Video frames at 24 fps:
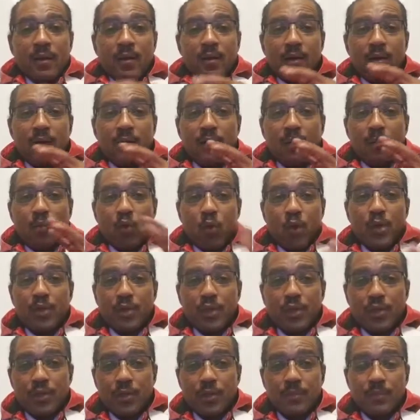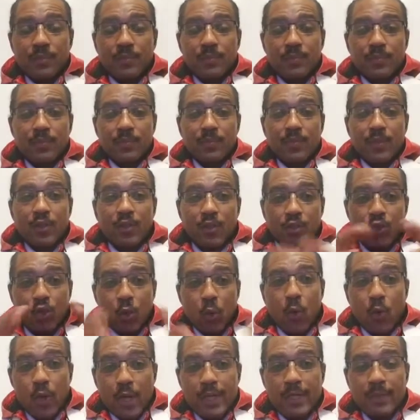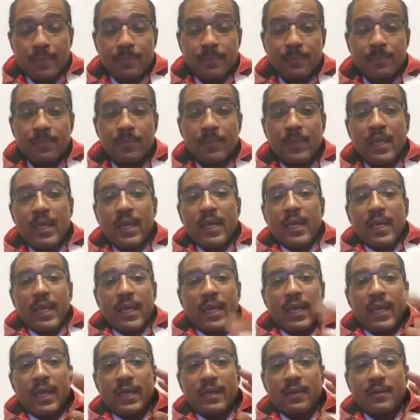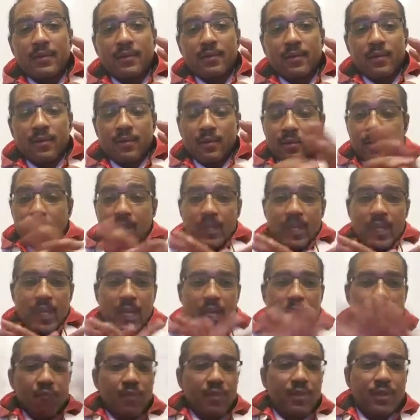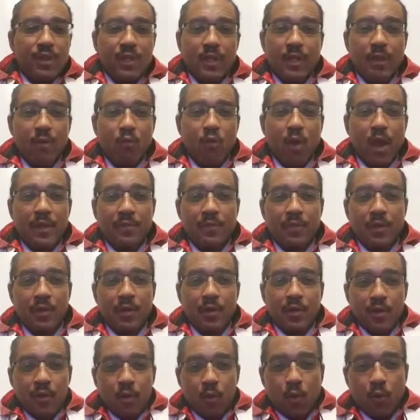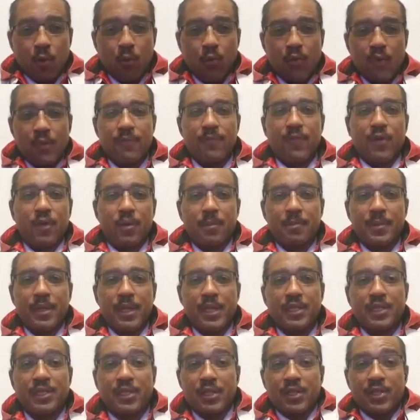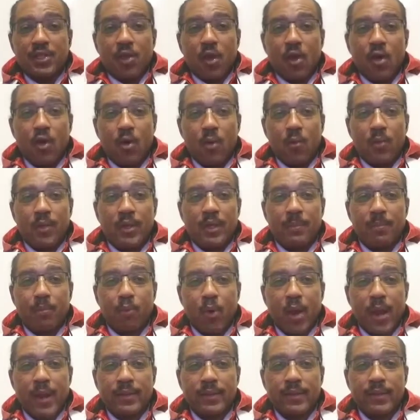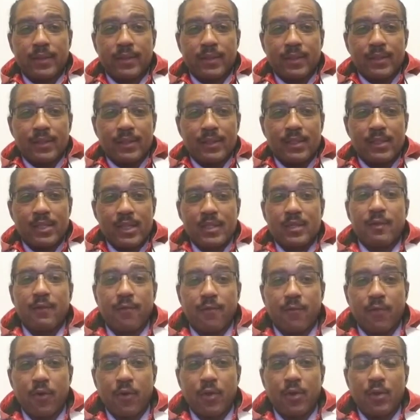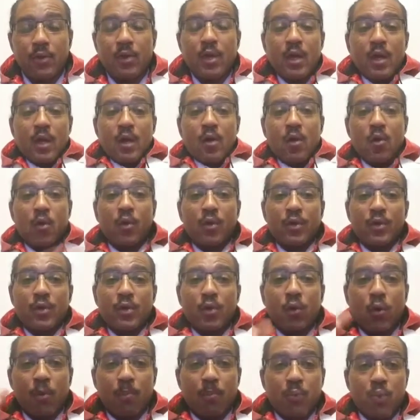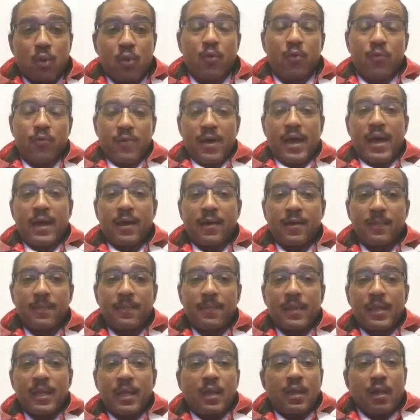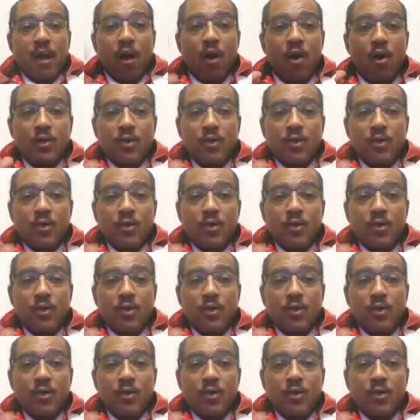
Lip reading: register, join, and everything right there on Reverb Nation is already practically set up for you on your profile. All